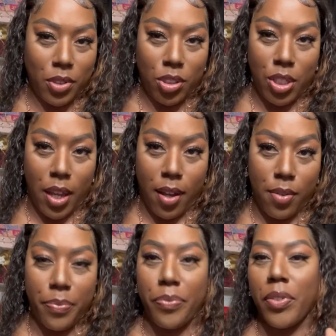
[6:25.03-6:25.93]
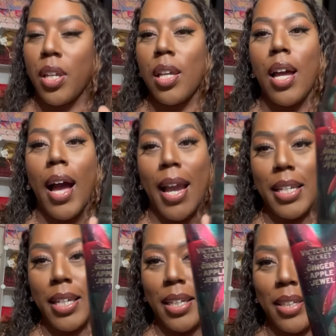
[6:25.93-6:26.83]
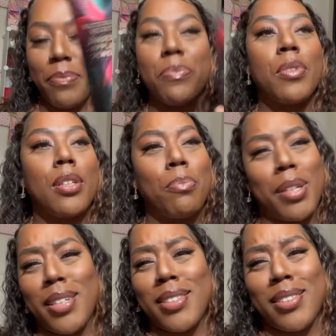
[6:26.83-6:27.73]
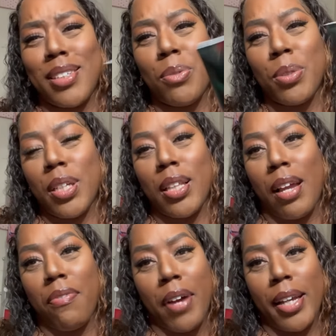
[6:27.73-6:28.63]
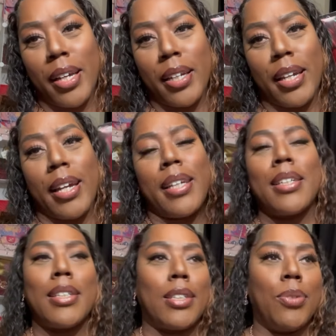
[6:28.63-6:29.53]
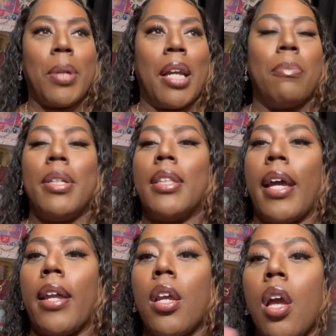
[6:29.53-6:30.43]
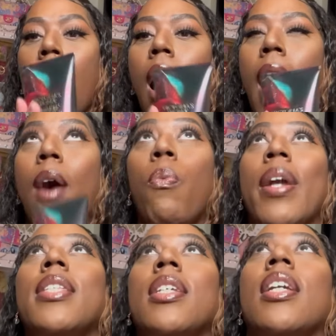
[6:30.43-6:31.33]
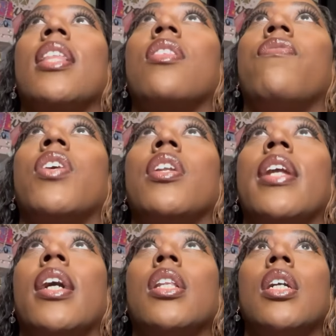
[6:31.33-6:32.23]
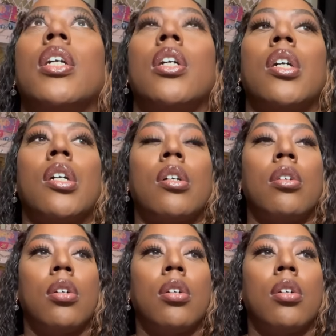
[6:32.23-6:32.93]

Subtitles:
child, I needed it. Plus, it was only like $5.99 and you can't beat that. I went to get the vanilla